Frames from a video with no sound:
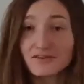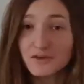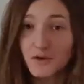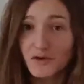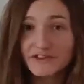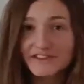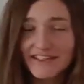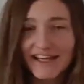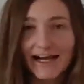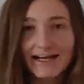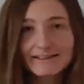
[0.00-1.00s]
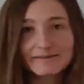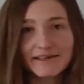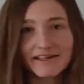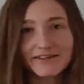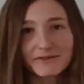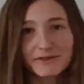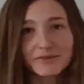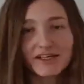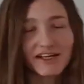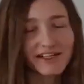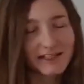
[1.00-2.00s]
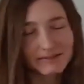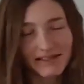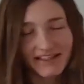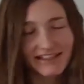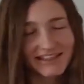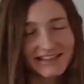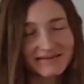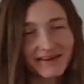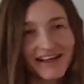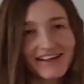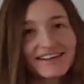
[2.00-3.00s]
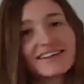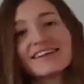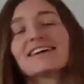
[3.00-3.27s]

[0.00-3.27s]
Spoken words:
Of course, the cat made the room darker, but it doesn't matter.